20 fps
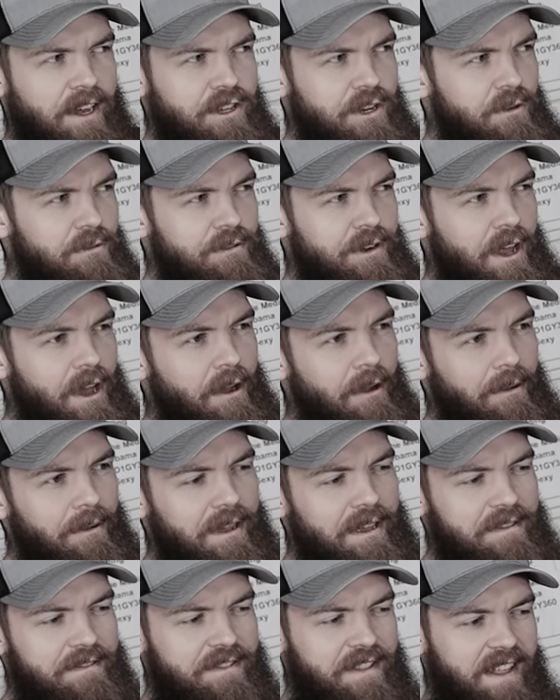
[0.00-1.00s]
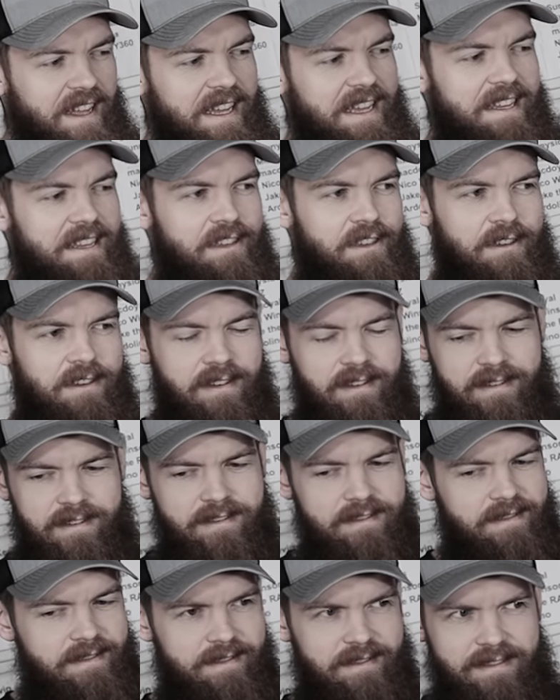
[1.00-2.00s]
I don't know if like
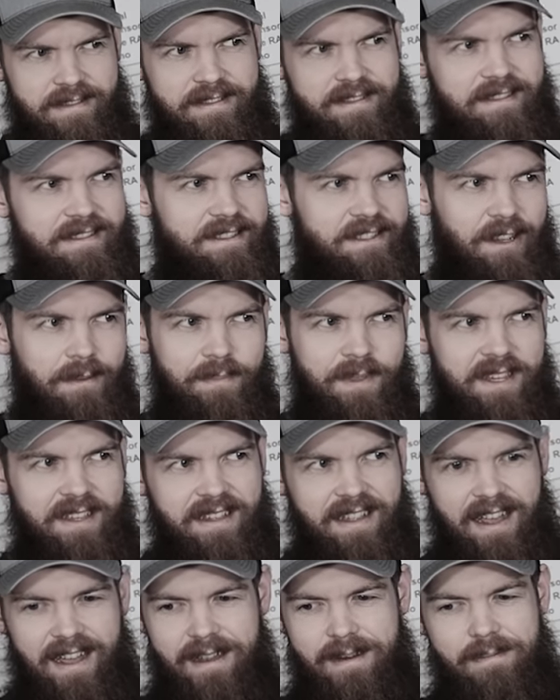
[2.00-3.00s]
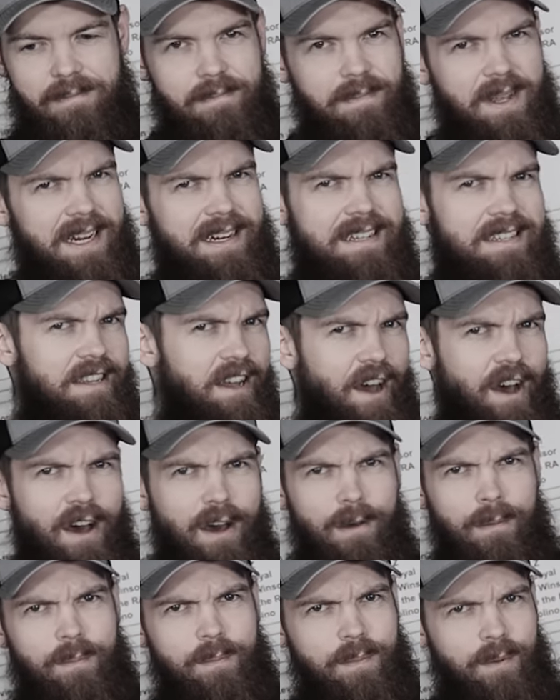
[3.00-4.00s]
something got mixed
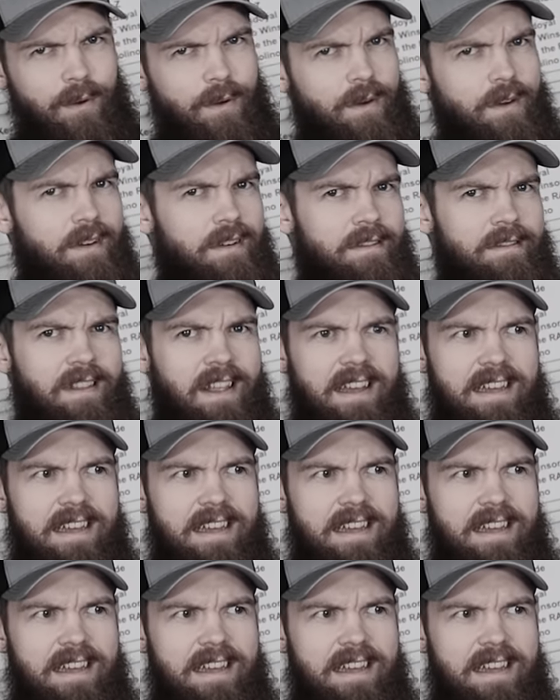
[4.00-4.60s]
up or